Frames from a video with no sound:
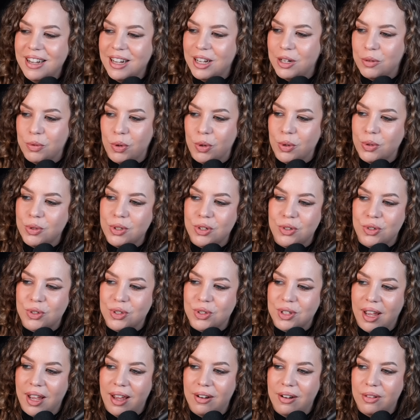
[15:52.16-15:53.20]
and Rosie
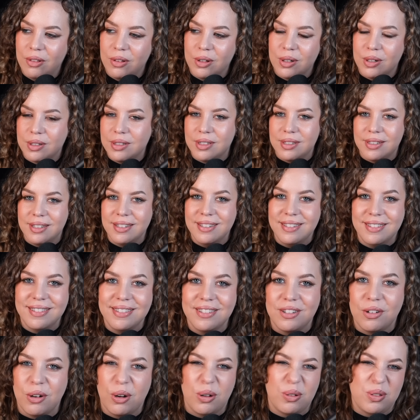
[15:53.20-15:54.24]
just kind of looks
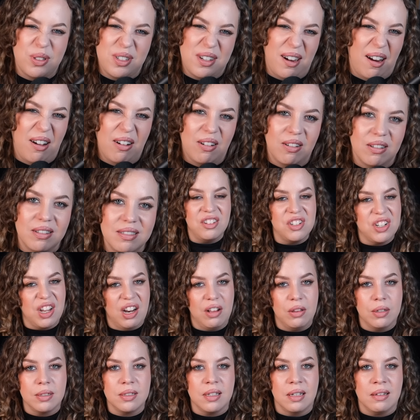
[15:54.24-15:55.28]
grossed out. She kind
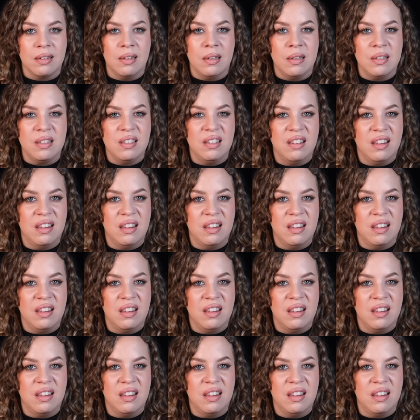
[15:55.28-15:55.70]
of looks like this.